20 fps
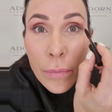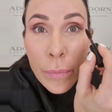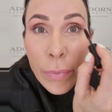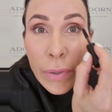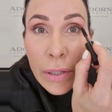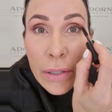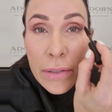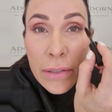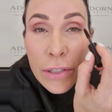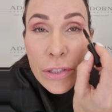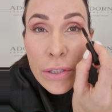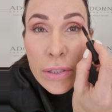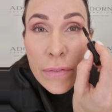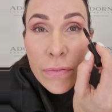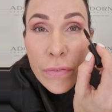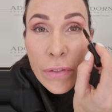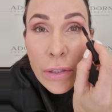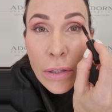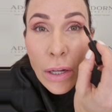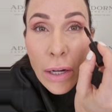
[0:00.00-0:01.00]
because I just
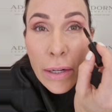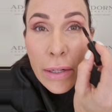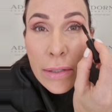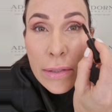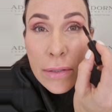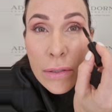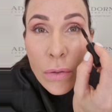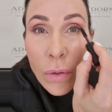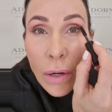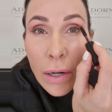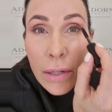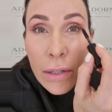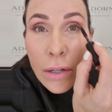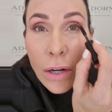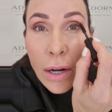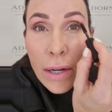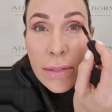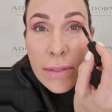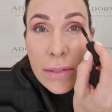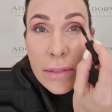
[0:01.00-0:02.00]
feel like it's quite
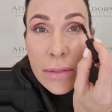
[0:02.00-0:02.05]
nice